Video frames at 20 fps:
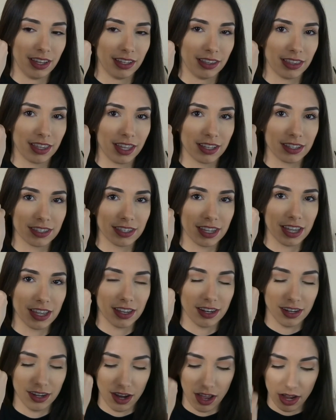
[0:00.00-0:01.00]
That's
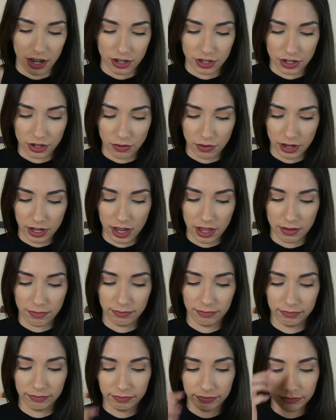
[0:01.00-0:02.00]
like not showing up.
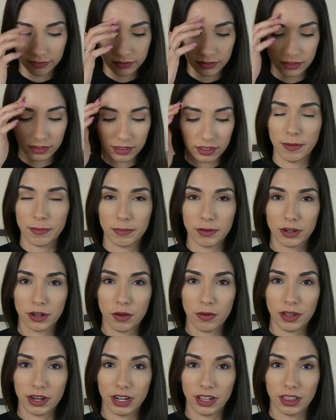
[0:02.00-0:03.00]
I'm going to
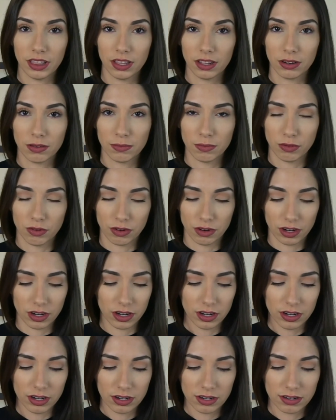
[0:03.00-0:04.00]
go in a little
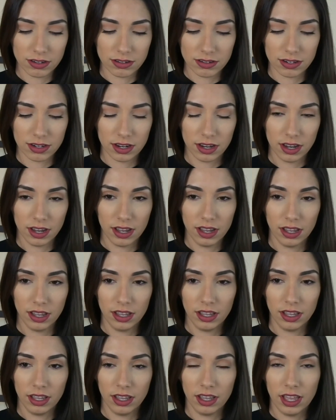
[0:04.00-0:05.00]
more.
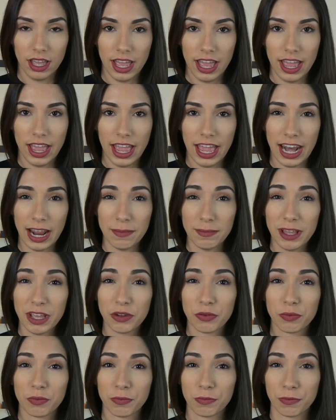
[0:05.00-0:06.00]
And I'm
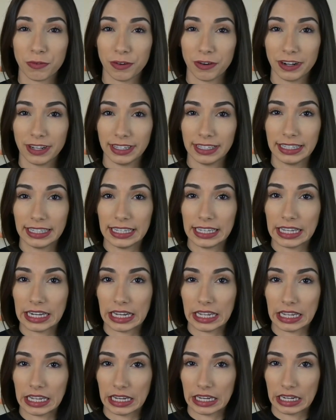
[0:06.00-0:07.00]
like really
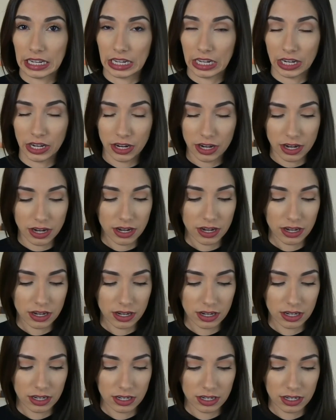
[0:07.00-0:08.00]
getting in here.
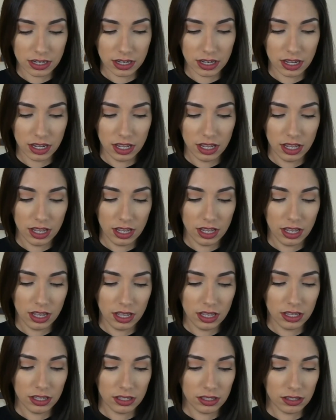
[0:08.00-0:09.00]

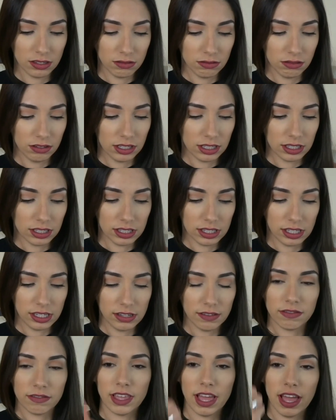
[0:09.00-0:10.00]
So let's see
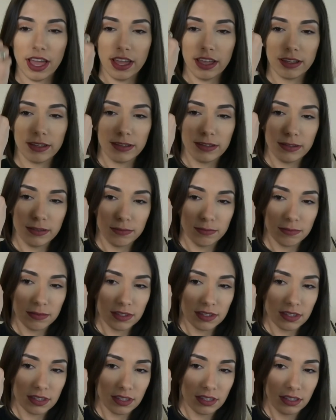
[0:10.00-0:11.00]
if that
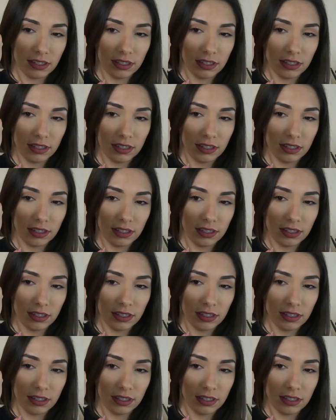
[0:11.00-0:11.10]
helps.